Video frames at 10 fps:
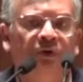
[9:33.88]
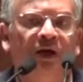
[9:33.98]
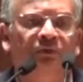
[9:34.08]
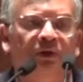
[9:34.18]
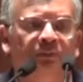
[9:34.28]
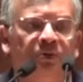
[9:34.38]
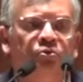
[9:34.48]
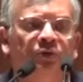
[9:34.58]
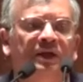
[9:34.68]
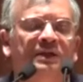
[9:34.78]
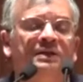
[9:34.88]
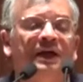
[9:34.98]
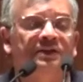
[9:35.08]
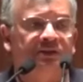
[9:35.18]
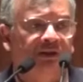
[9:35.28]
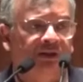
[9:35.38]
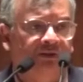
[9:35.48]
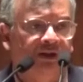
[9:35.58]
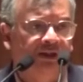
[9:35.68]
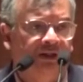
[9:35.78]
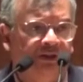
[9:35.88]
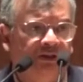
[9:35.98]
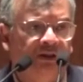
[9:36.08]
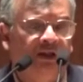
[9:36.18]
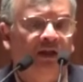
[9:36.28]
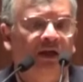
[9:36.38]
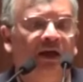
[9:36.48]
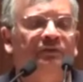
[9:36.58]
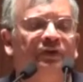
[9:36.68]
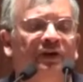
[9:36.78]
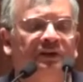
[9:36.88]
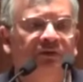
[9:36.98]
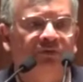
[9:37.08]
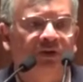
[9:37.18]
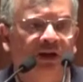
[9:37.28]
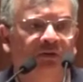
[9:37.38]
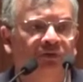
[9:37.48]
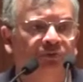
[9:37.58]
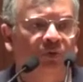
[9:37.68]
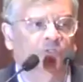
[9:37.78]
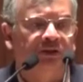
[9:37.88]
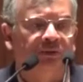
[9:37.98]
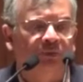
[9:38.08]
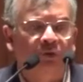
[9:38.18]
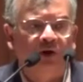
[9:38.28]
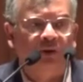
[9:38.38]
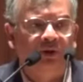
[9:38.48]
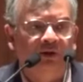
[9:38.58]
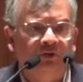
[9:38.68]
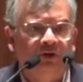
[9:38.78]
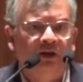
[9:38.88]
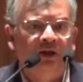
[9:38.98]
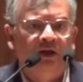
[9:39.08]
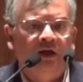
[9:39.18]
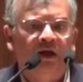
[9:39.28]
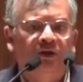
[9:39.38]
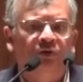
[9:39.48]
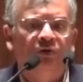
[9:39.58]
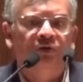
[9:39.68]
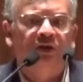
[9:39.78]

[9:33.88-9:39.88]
and we are pursuing international accreditation at very different levels, both at the program level, and you know